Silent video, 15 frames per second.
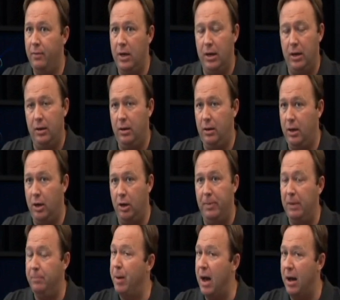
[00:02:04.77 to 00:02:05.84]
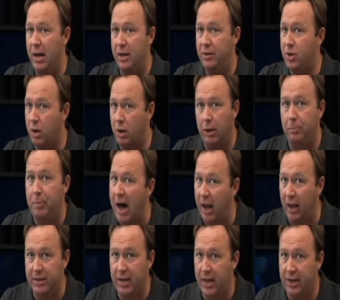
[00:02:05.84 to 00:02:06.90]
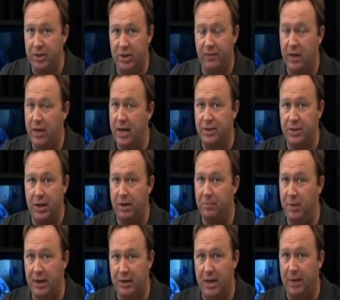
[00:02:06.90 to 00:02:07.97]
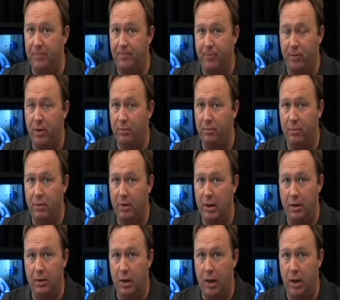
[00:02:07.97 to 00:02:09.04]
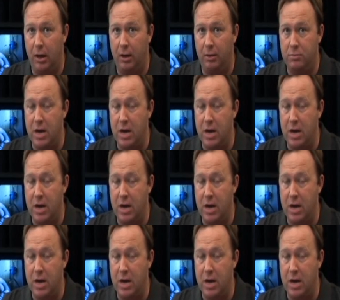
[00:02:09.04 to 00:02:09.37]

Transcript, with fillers: it'll be po internal politics if it doesn't get picked up for an, uh,